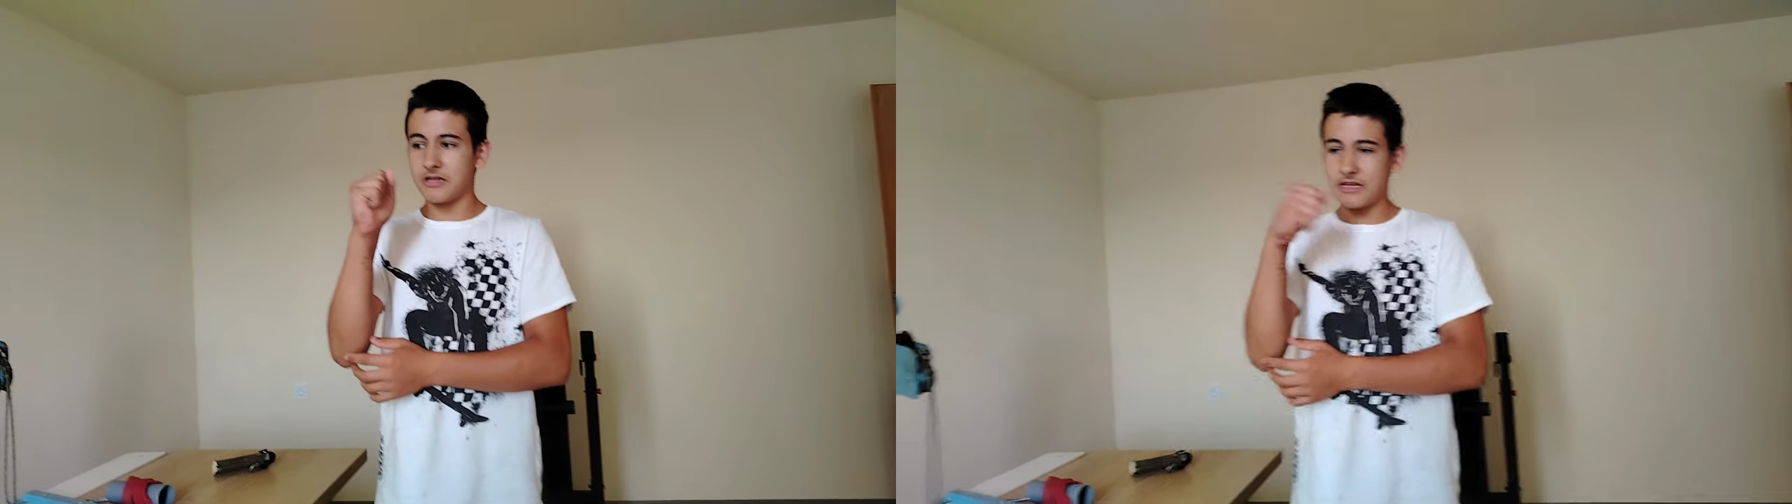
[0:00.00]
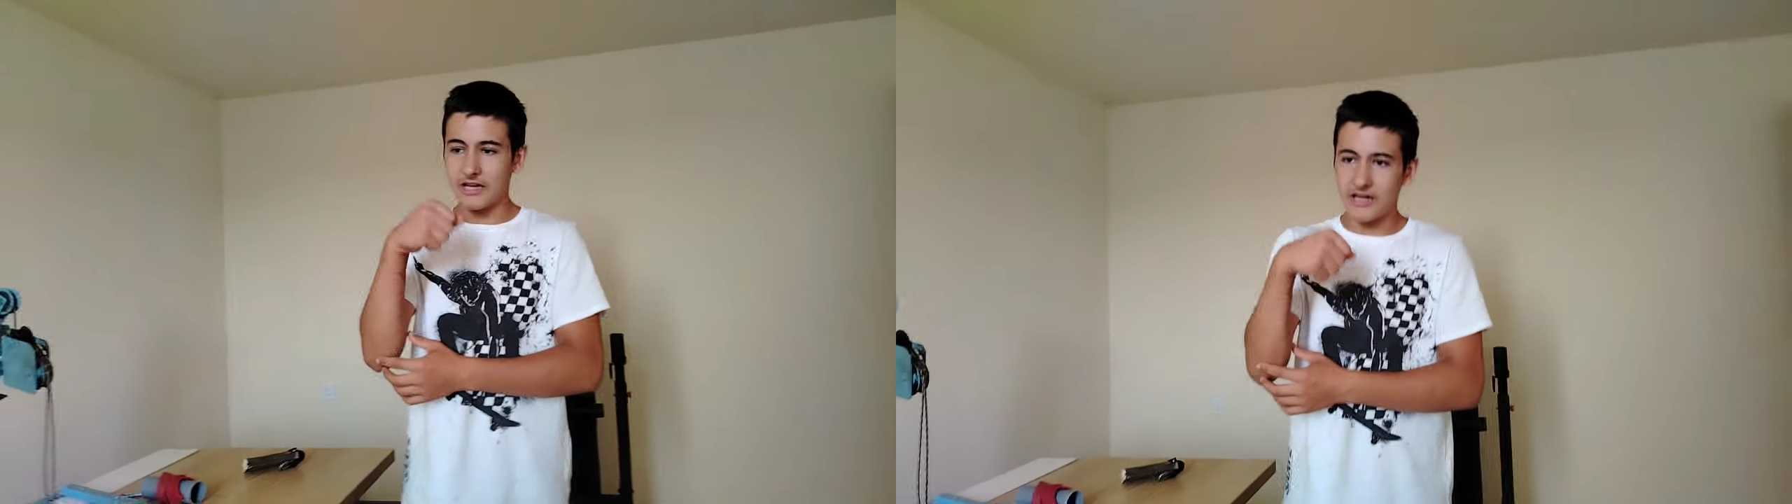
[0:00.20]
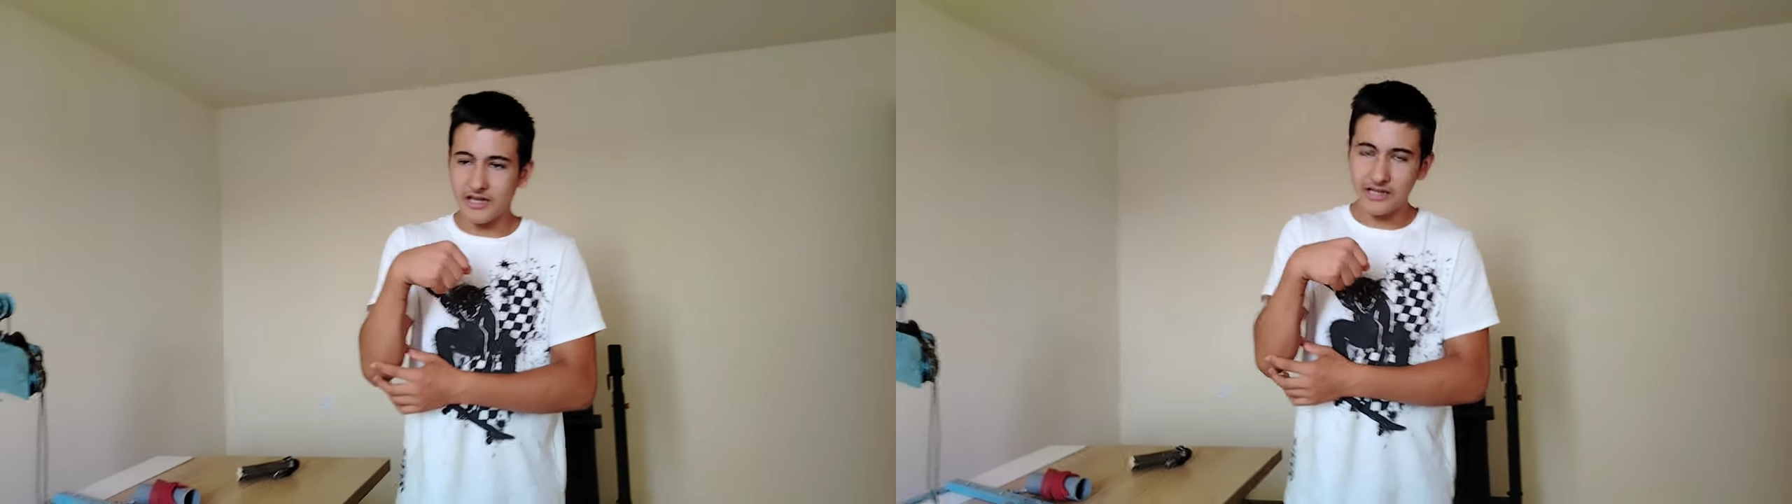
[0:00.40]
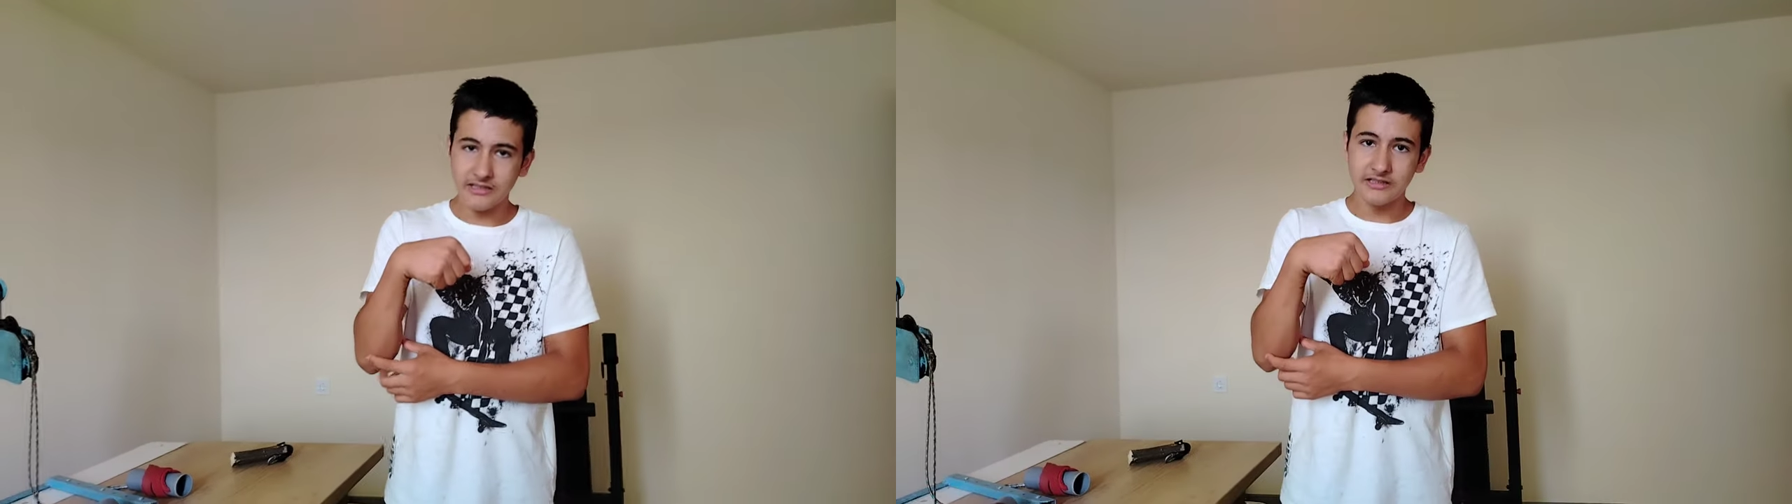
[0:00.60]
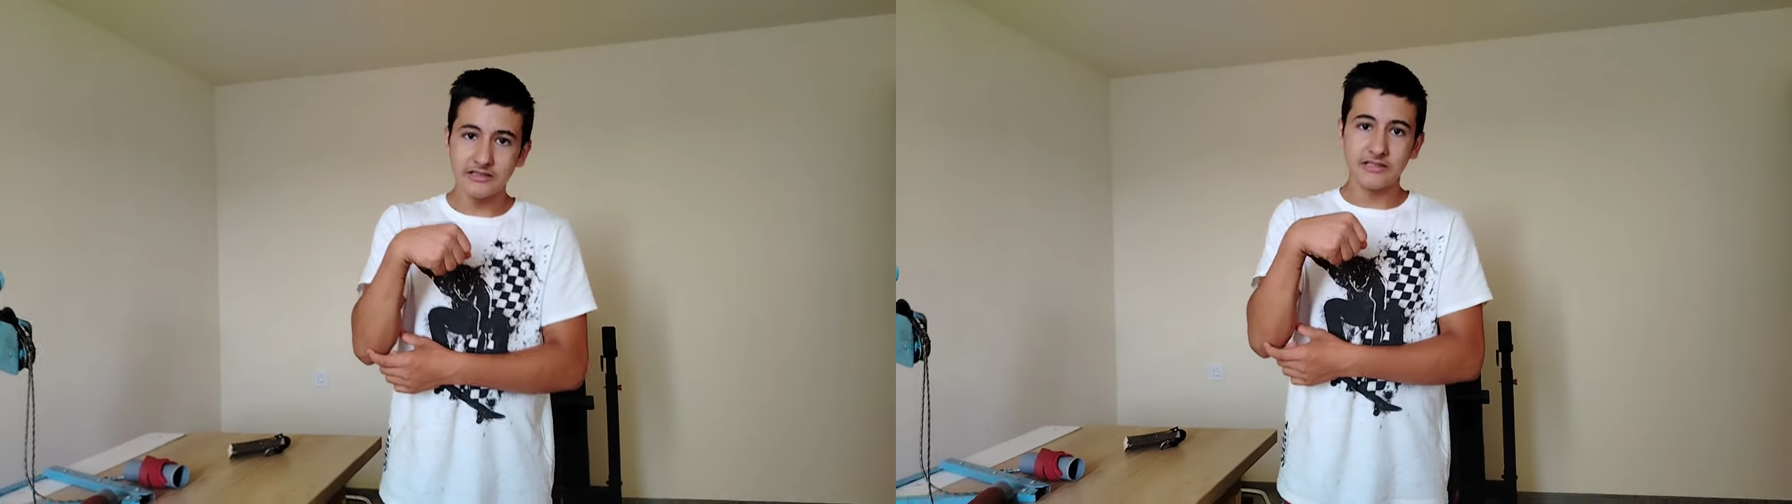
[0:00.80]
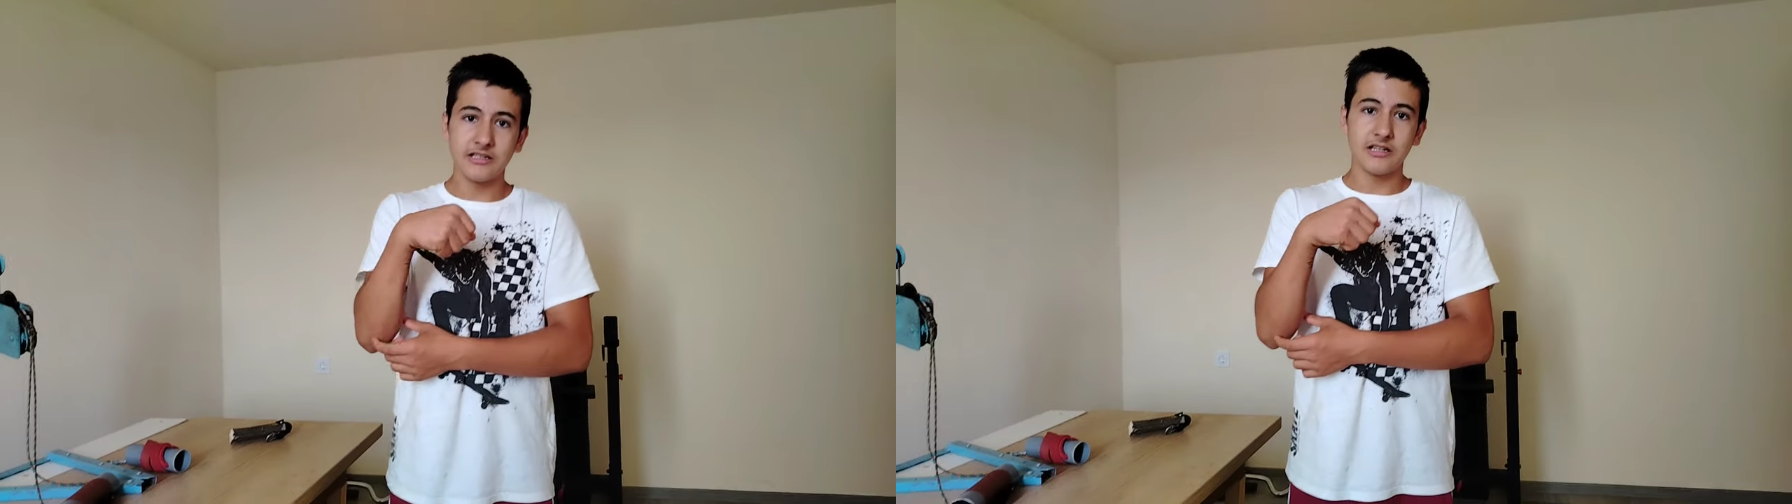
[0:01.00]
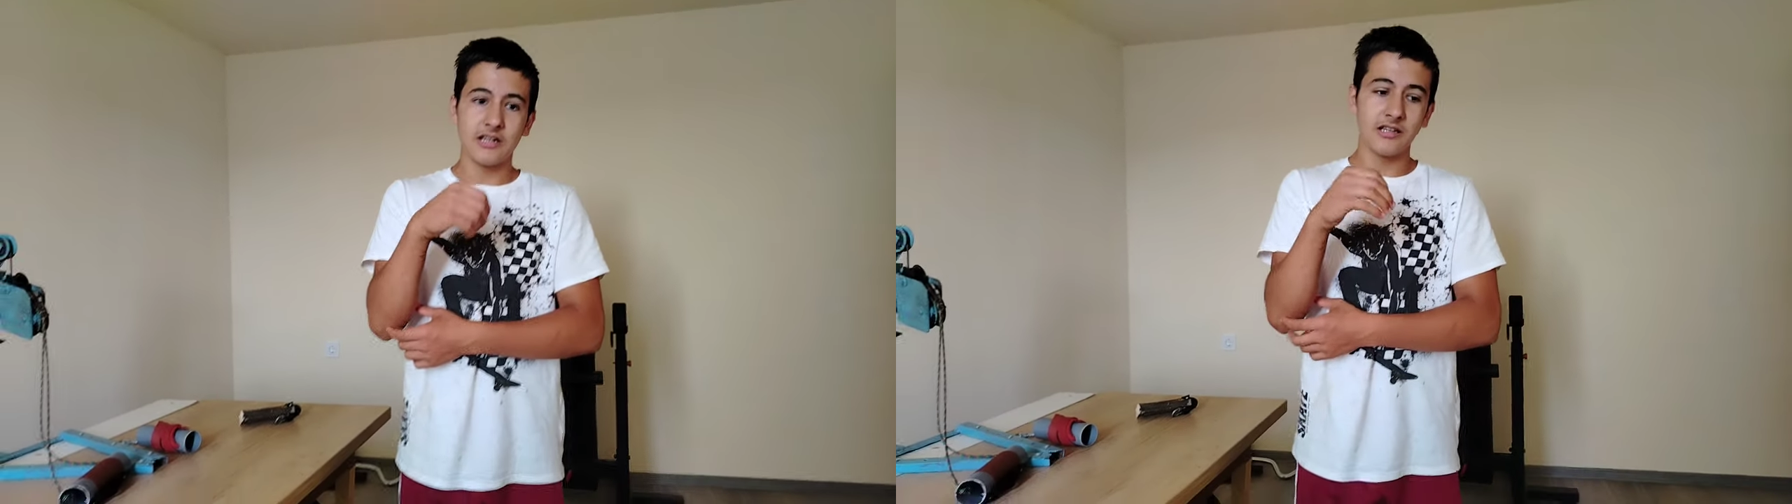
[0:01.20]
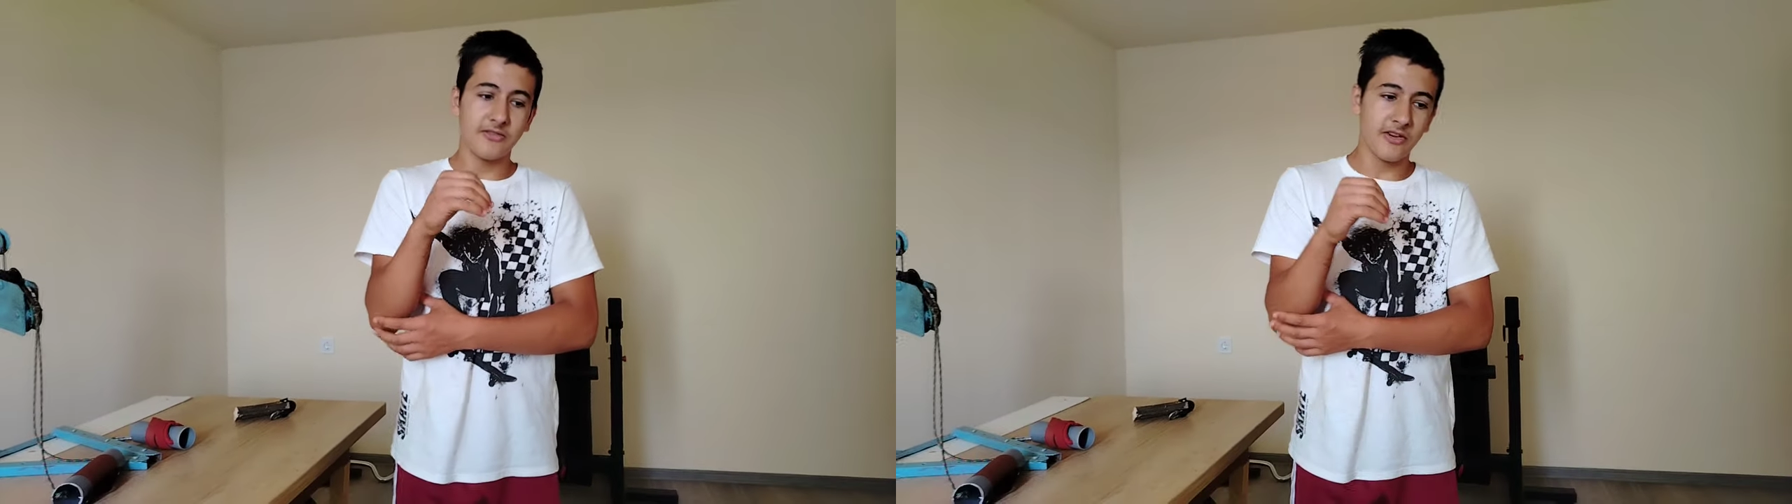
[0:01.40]
yeah,
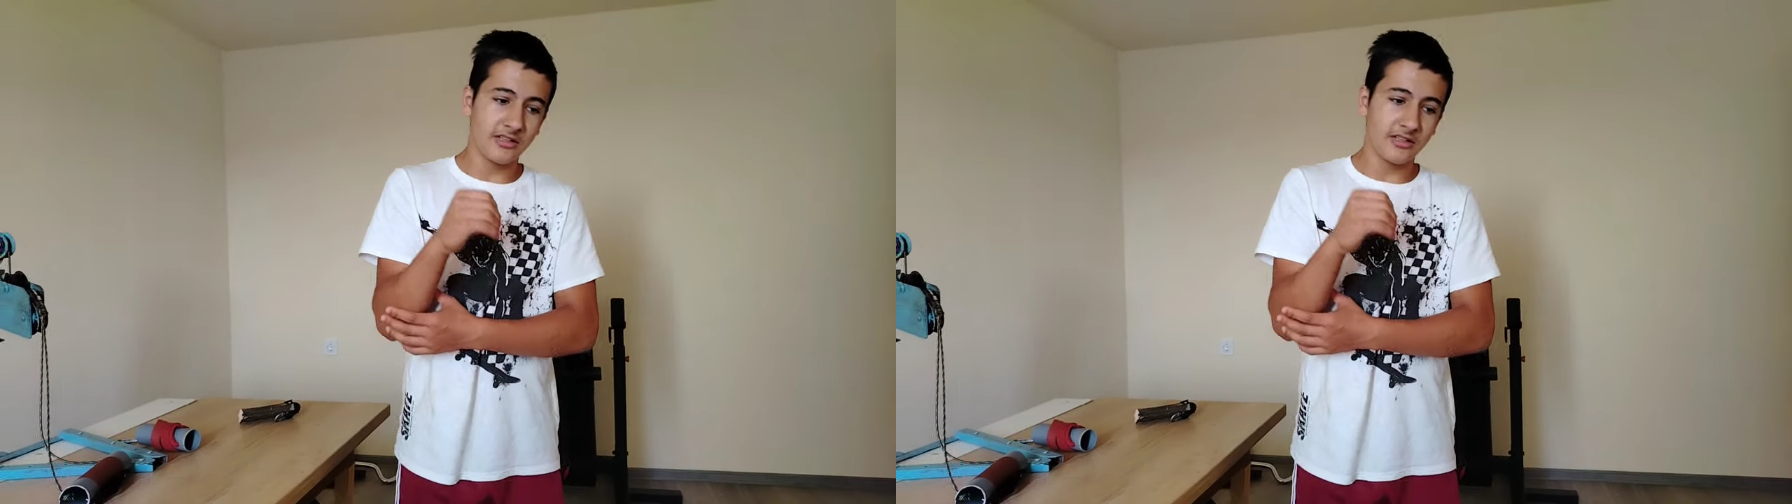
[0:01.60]
if